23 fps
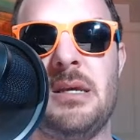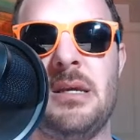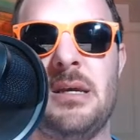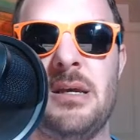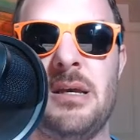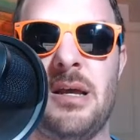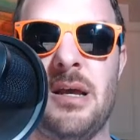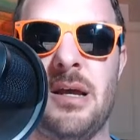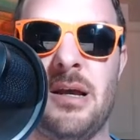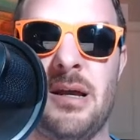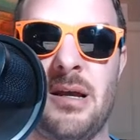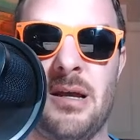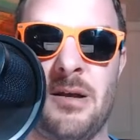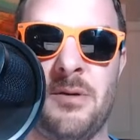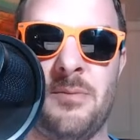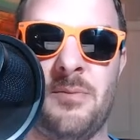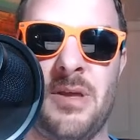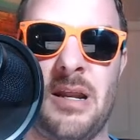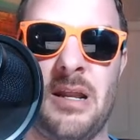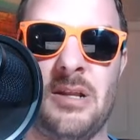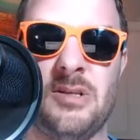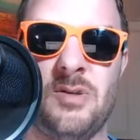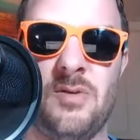
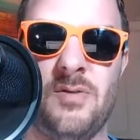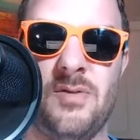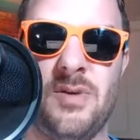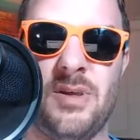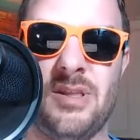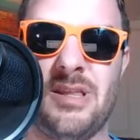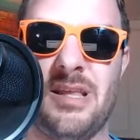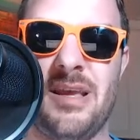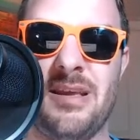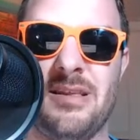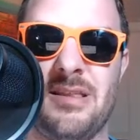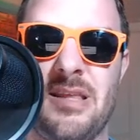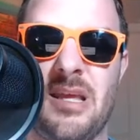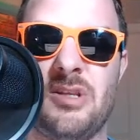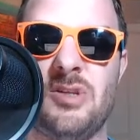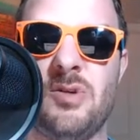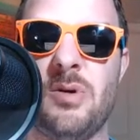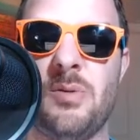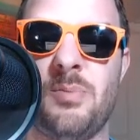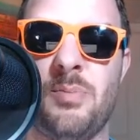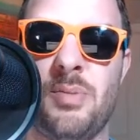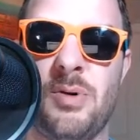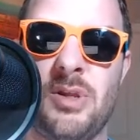And I do feel like they
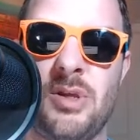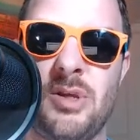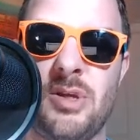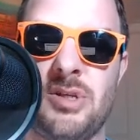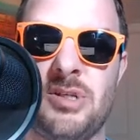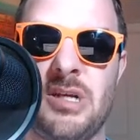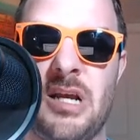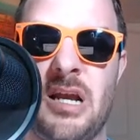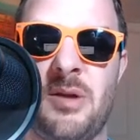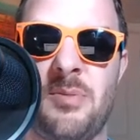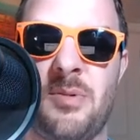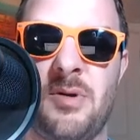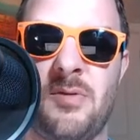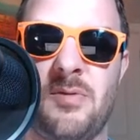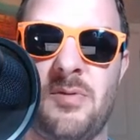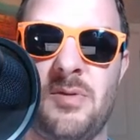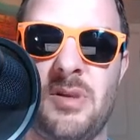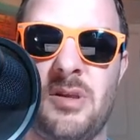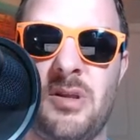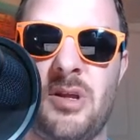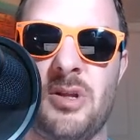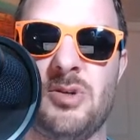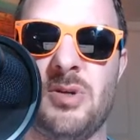do a pretty good job of
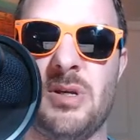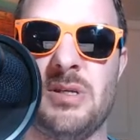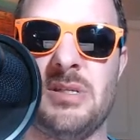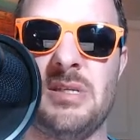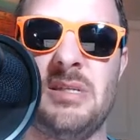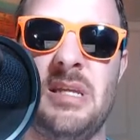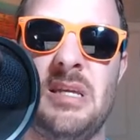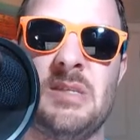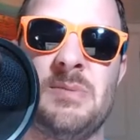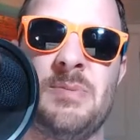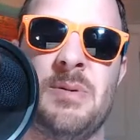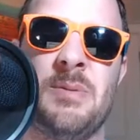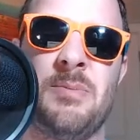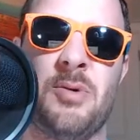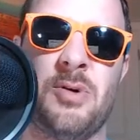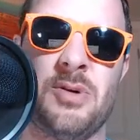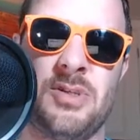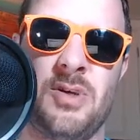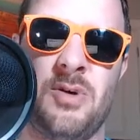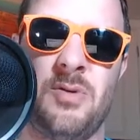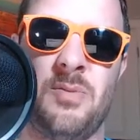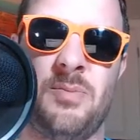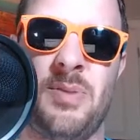addressing needs, but more
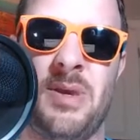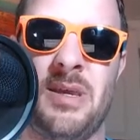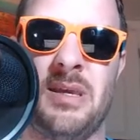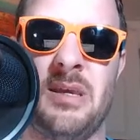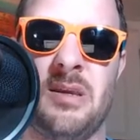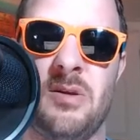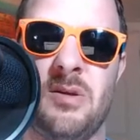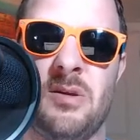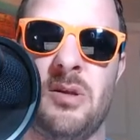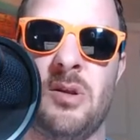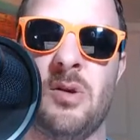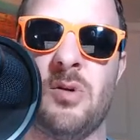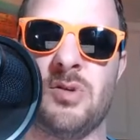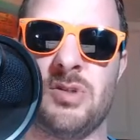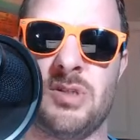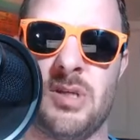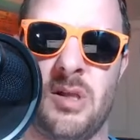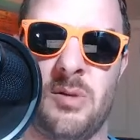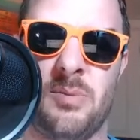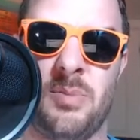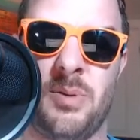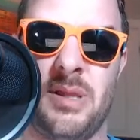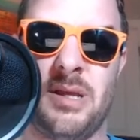so picking,
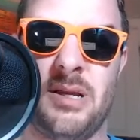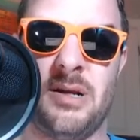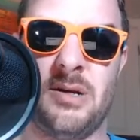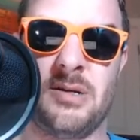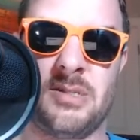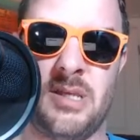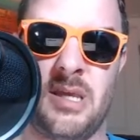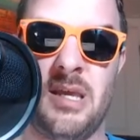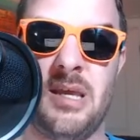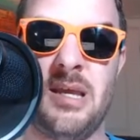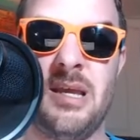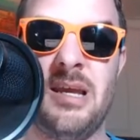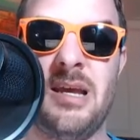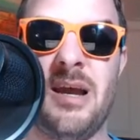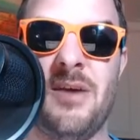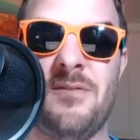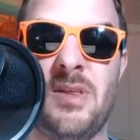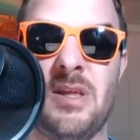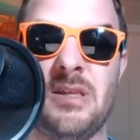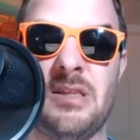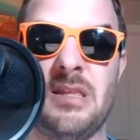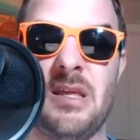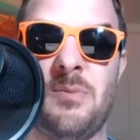solid players. I
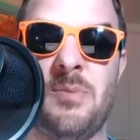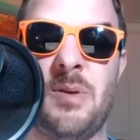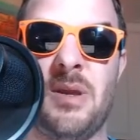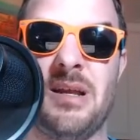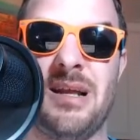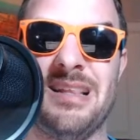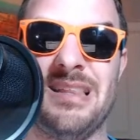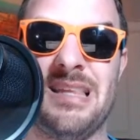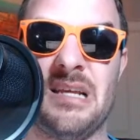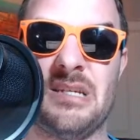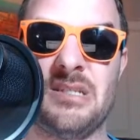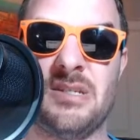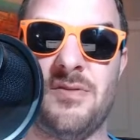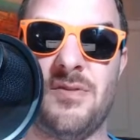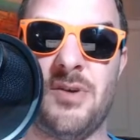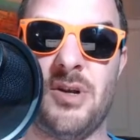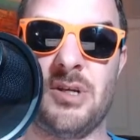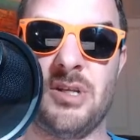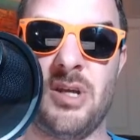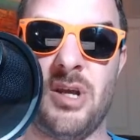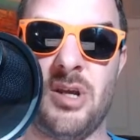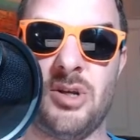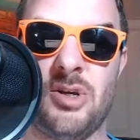feel like they pick Elijah
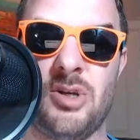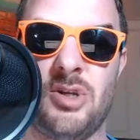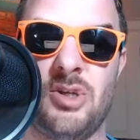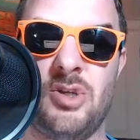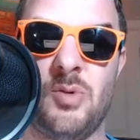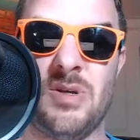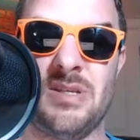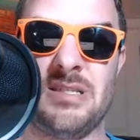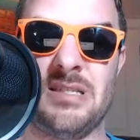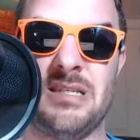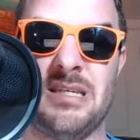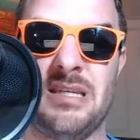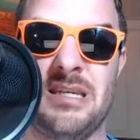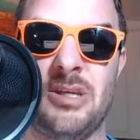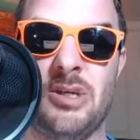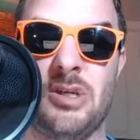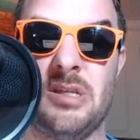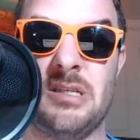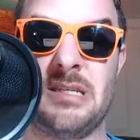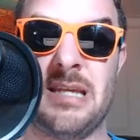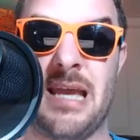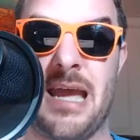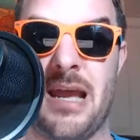Vera Tucker, USC
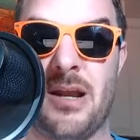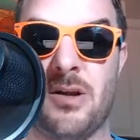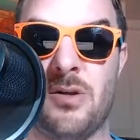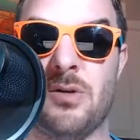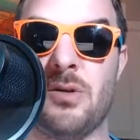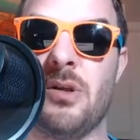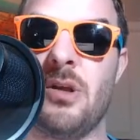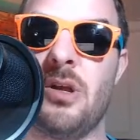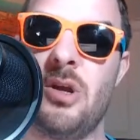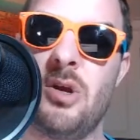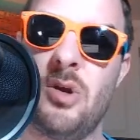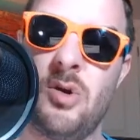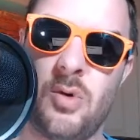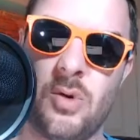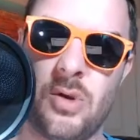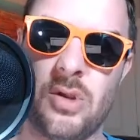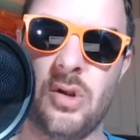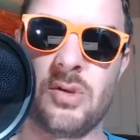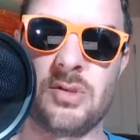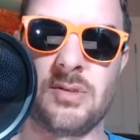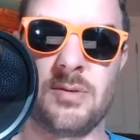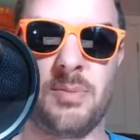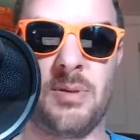tackle, who
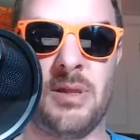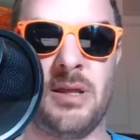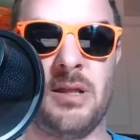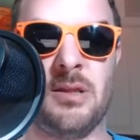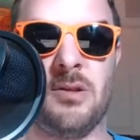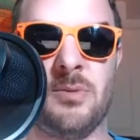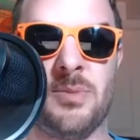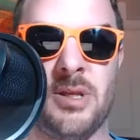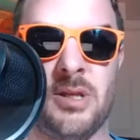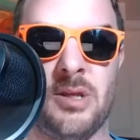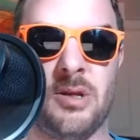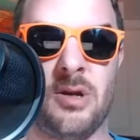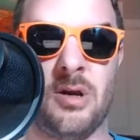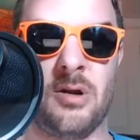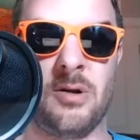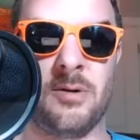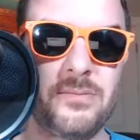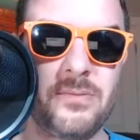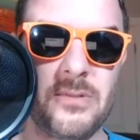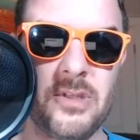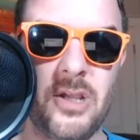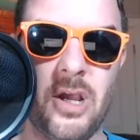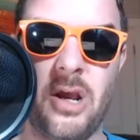can also play a little bit of guard.
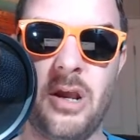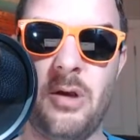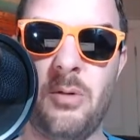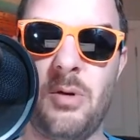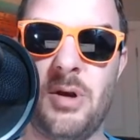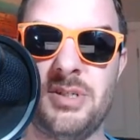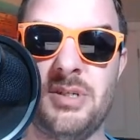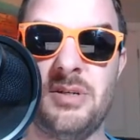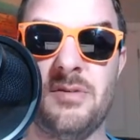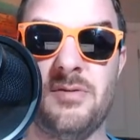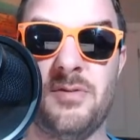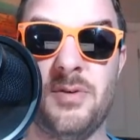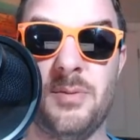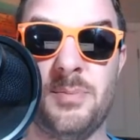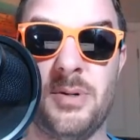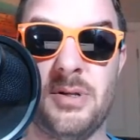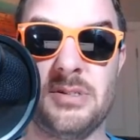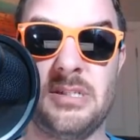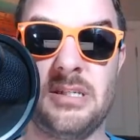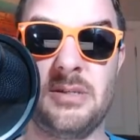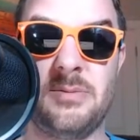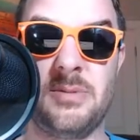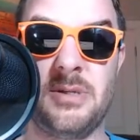All right, Washington
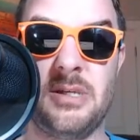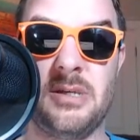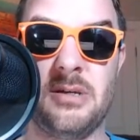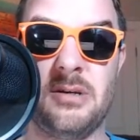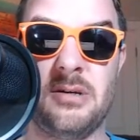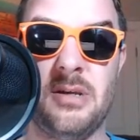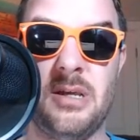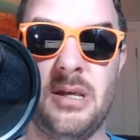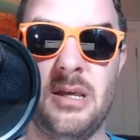football team here.